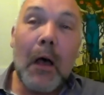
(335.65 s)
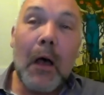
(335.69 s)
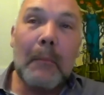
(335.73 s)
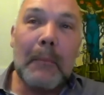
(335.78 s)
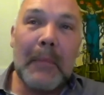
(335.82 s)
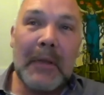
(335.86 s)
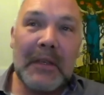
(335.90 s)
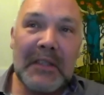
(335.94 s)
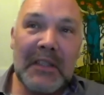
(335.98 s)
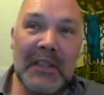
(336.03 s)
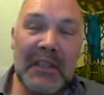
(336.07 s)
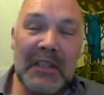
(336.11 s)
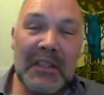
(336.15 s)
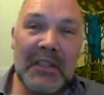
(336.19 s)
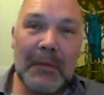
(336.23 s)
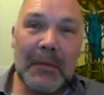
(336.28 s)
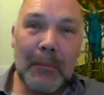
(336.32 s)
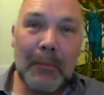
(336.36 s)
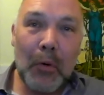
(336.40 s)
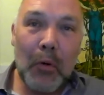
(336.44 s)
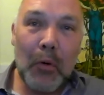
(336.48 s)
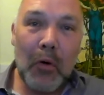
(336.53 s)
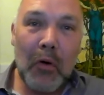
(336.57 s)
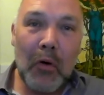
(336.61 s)
business
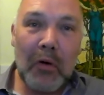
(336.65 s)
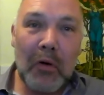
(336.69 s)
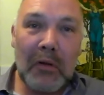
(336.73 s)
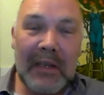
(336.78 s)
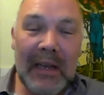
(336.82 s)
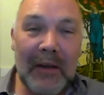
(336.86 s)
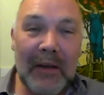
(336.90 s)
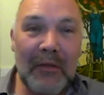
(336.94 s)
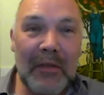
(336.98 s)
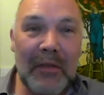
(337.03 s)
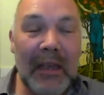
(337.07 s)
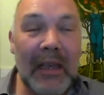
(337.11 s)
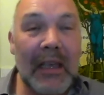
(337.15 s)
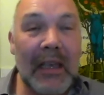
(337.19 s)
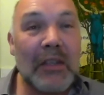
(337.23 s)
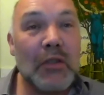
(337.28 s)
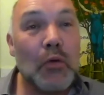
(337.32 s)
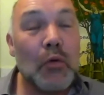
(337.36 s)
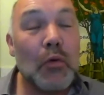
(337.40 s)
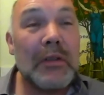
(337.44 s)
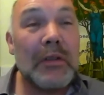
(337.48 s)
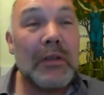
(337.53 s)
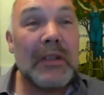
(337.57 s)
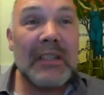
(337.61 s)
support and everything is
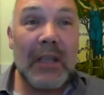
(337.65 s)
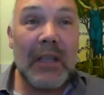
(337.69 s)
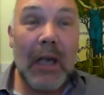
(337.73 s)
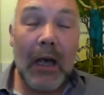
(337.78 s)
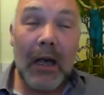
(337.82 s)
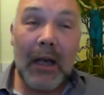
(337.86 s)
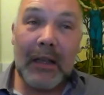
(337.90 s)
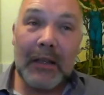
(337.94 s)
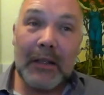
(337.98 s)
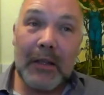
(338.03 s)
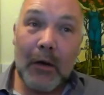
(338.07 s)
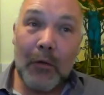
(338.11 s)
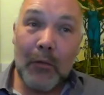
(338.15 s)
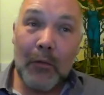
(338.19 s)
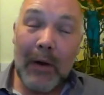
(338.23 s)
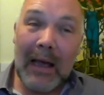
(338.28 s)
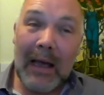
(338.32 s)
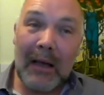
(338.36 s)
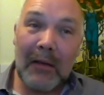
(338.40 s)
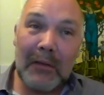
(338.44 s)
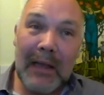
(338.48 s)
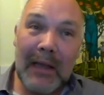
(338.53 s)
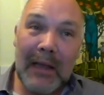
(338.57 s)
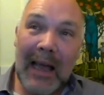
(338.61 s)
all designed around